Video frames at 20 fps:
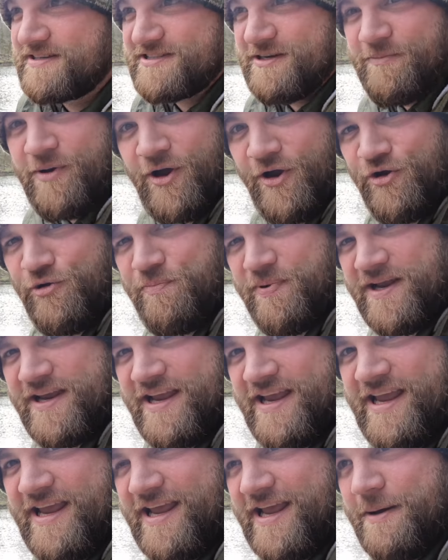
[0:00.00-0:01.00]
So I'm hoping
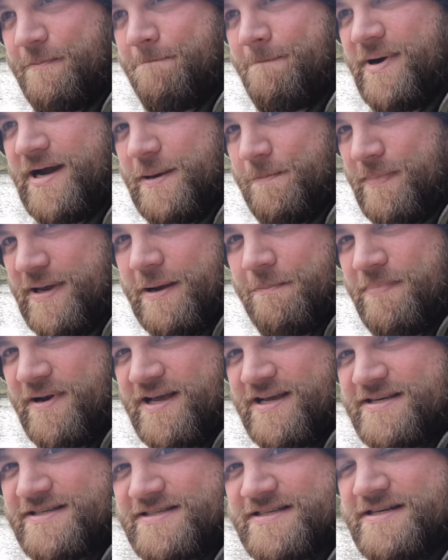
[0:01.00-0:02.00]
here might be a
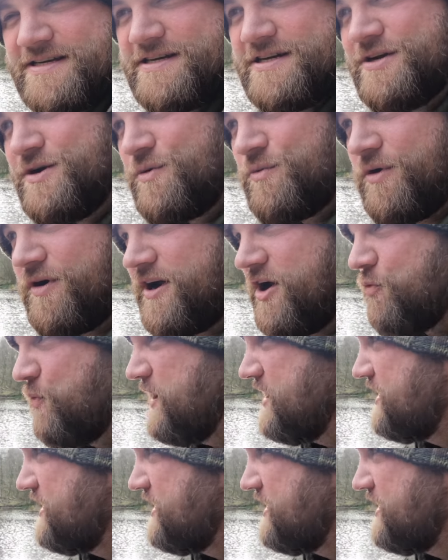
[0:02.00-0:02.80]
place where I could